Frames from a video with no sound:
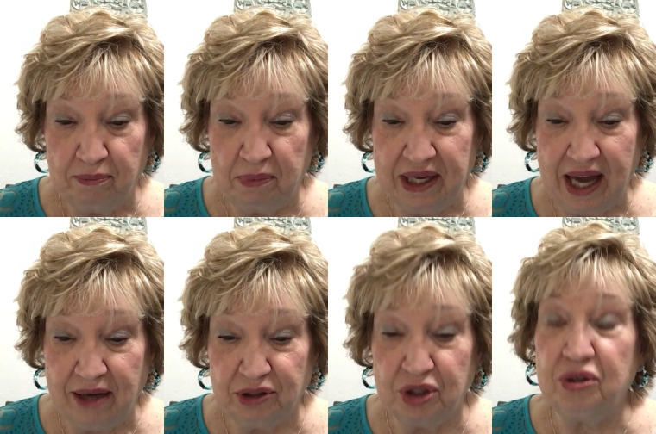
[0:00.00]

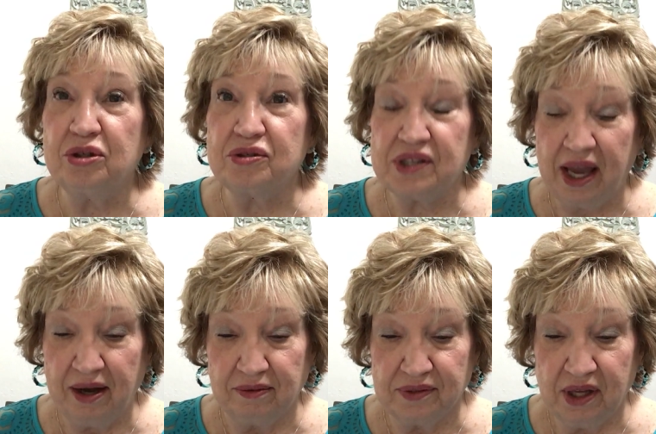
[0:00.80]
because you
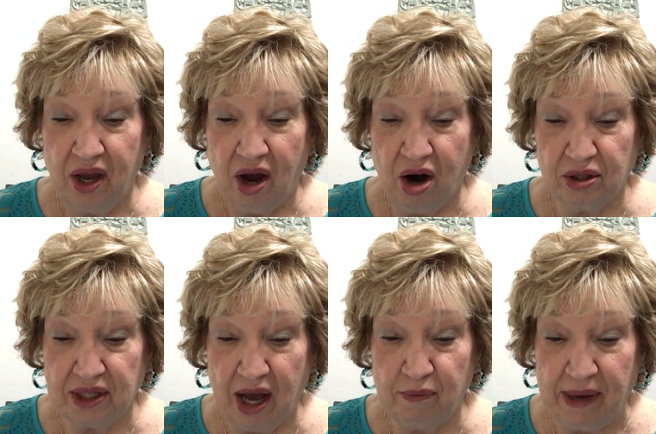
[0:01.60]
yourselves are
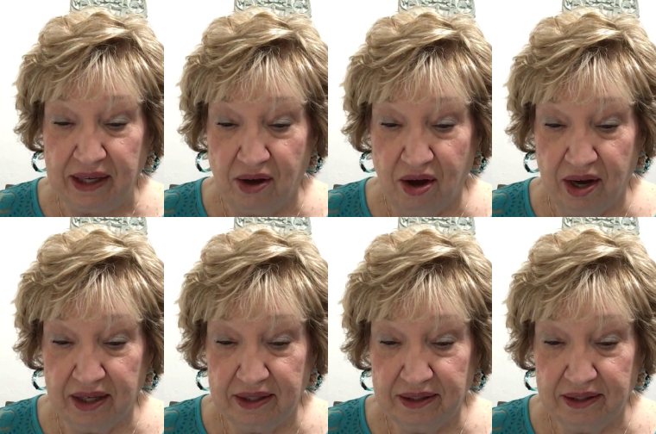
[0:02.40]
taught by God